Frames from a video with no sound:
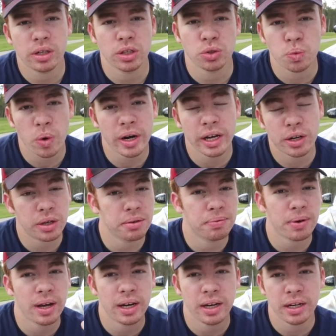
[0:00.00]
because one, I couldn't
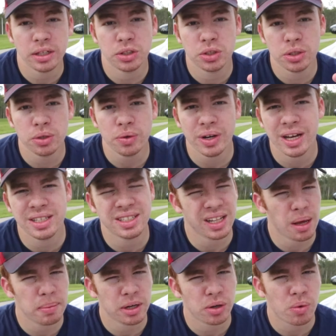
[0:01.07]
find it, and two, it's a
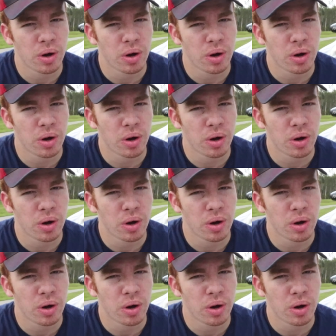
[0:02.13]
lot better